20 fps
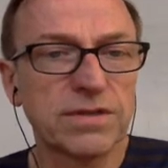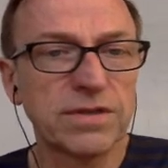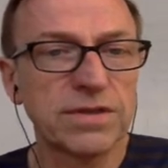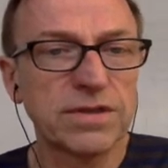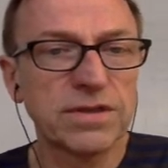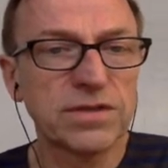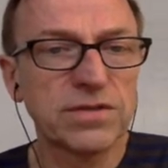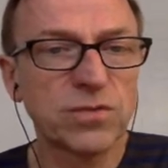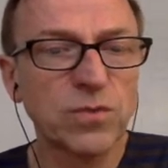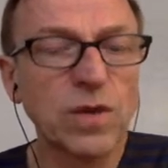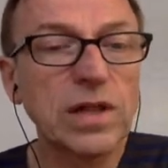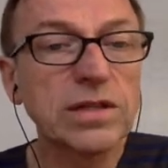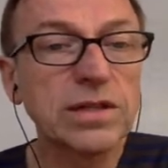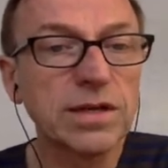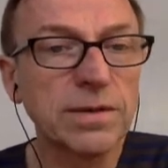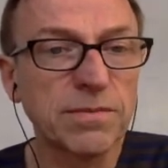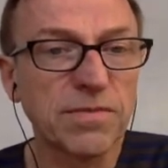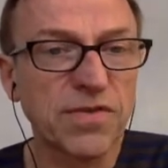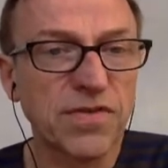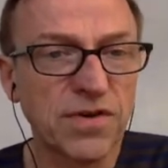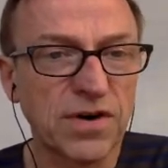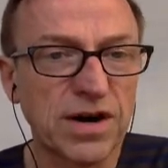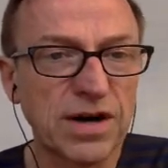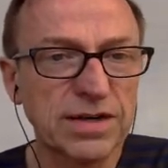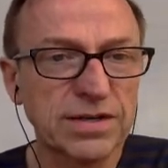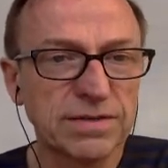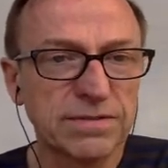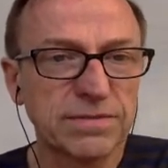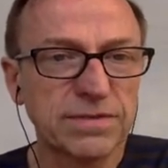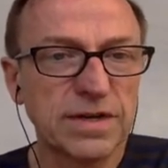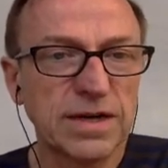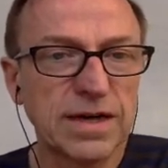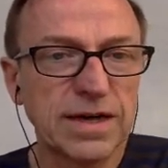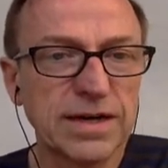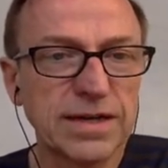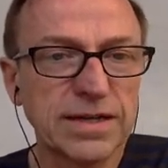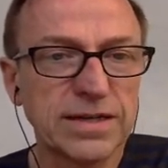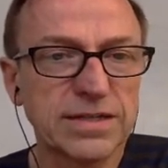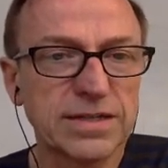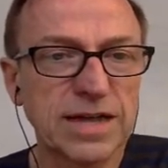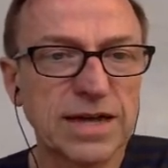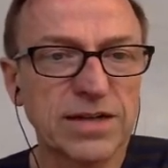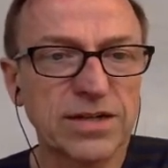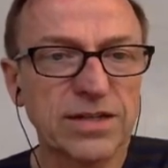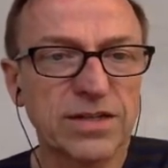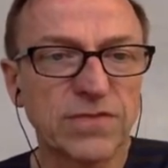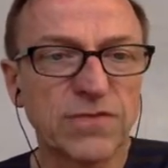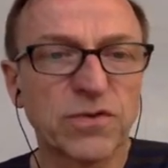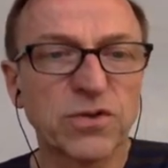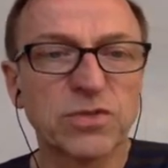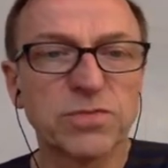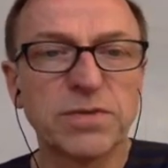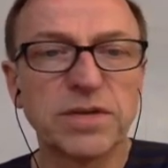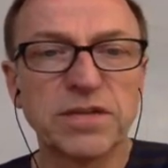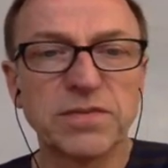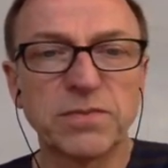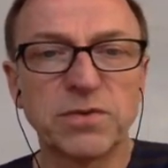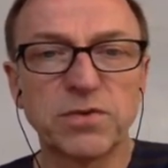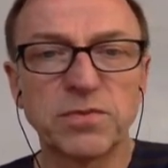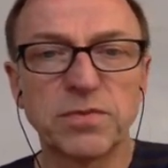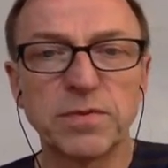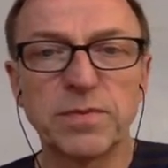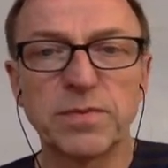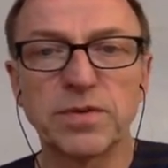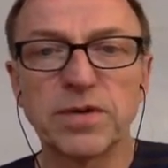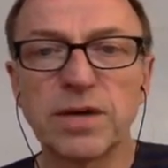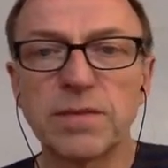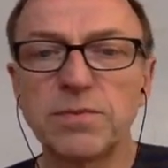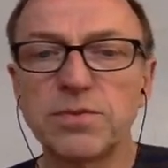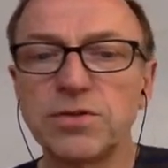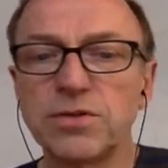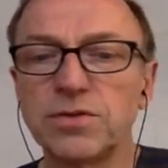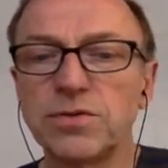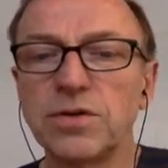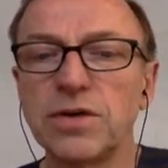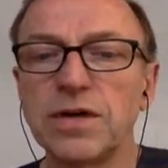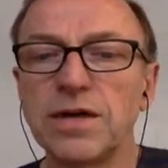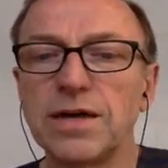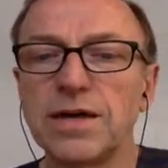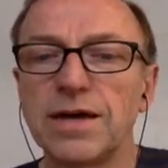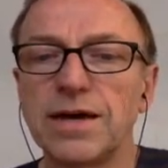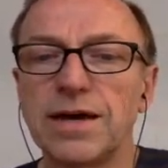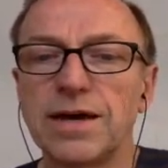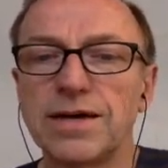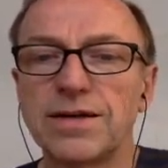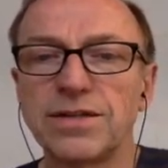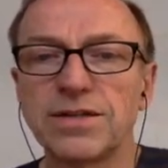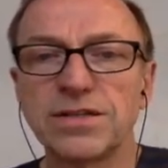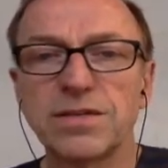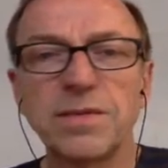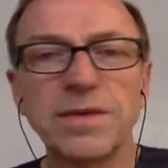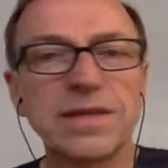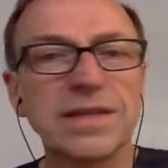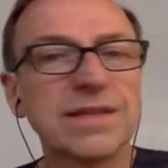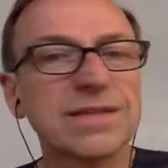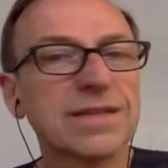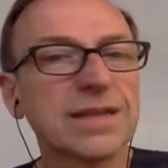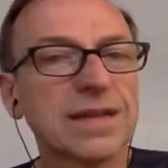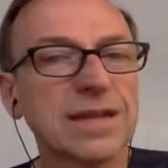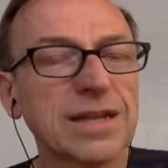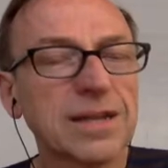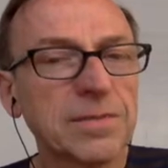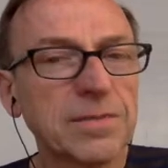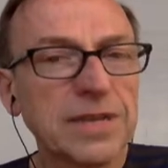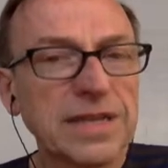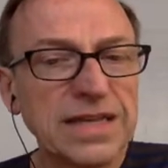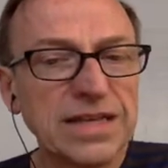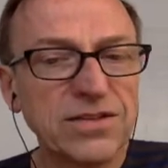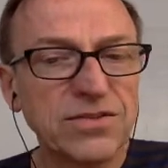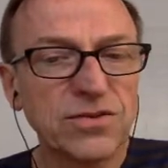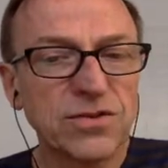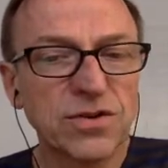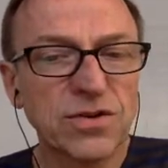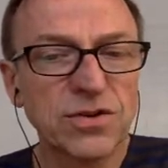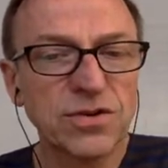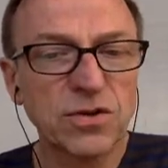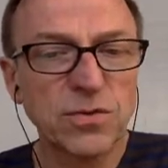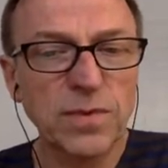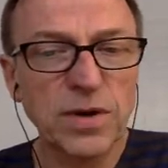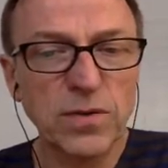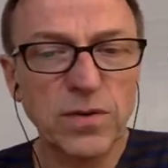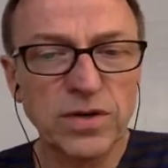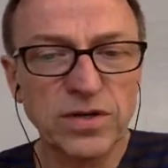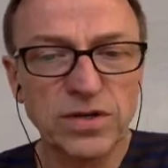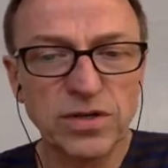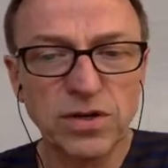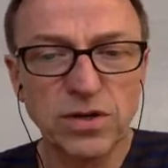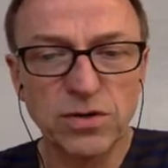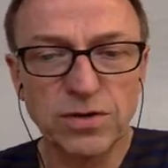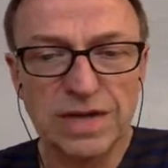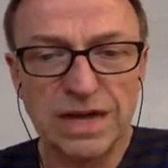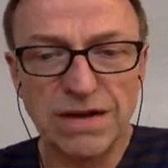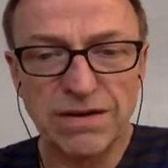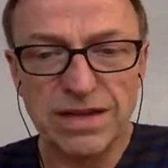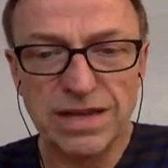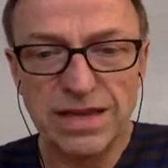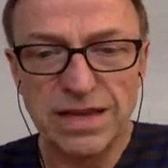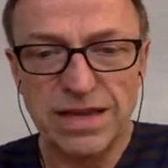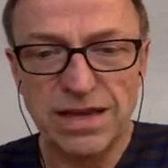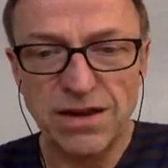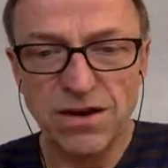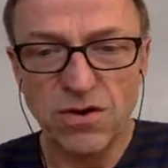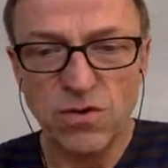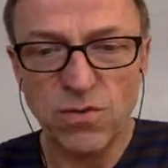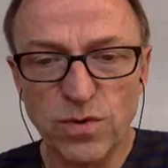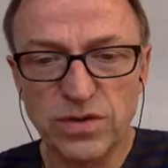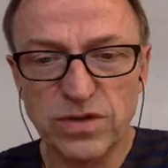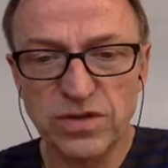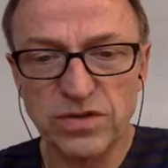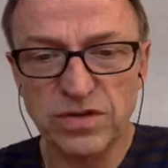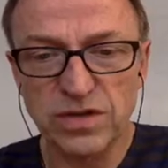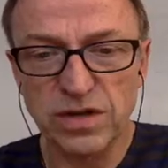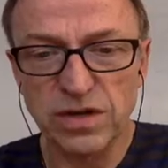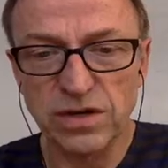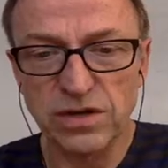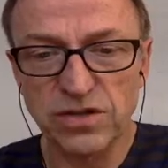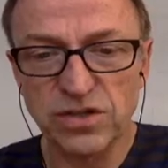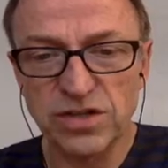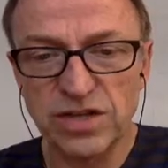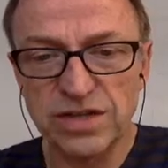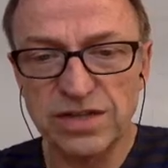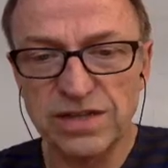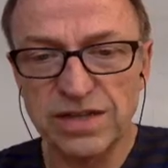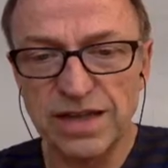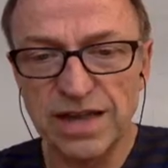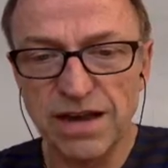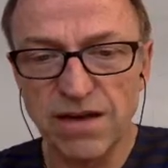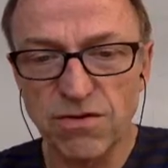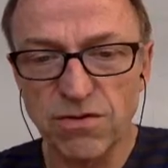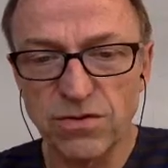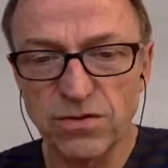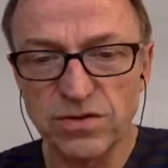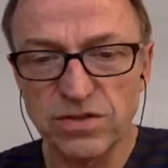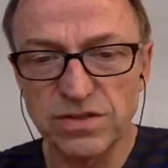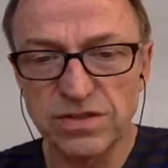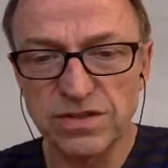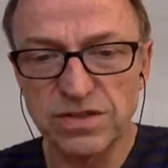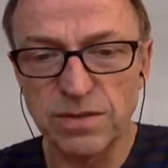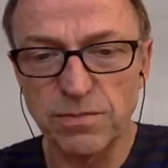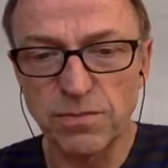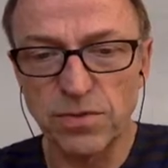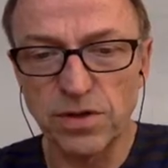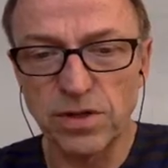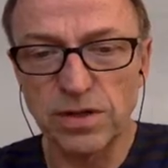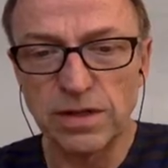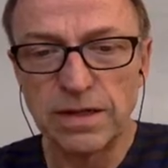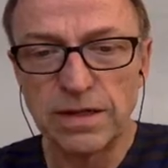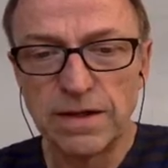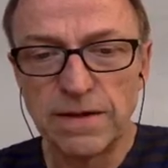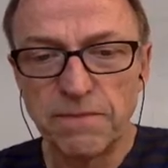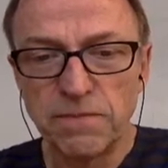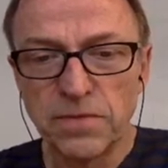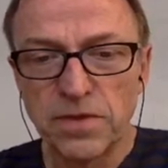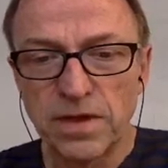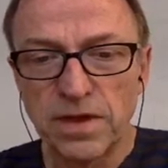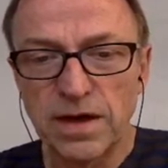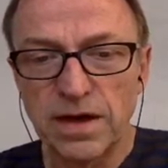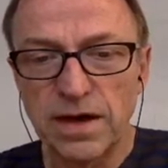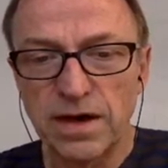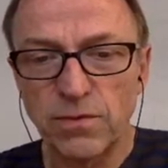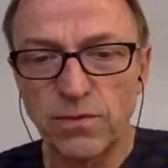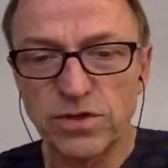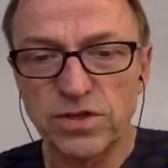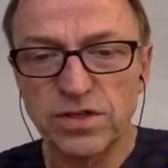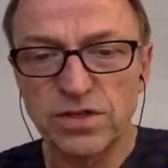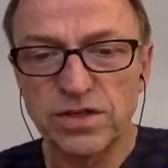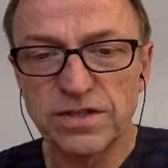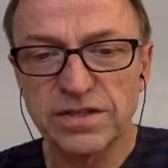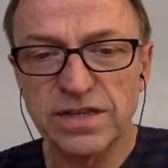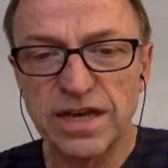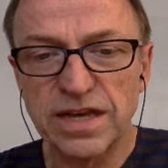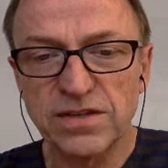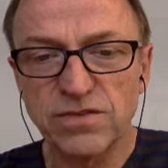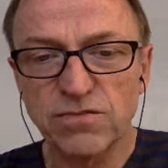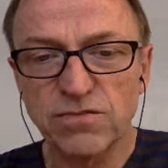this welcome thought is actually the first place most people come to. Just to make things a little bit easier, you may want to go down here there's a little chasing arrows symbol, which in this case